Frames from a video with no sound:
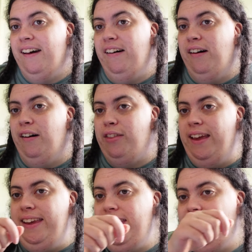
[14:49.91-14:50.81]
Oh,
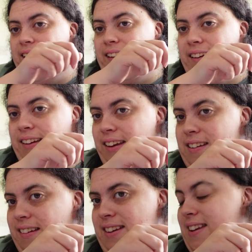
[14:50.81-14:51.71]
thank you. You
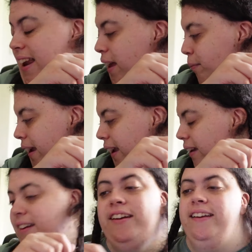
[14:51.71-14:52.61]
don't need to lick me.
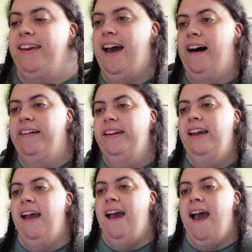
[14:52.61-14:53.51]
Good girl.
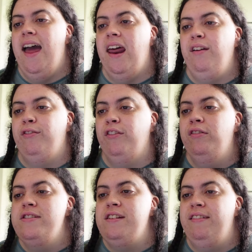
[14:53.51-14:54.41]
And I've
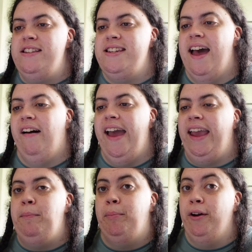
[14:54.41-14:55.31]
also written out
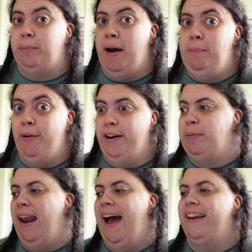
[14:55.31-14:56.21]
a book by book
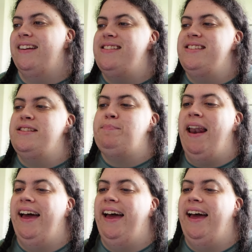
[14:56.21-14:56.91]
plan because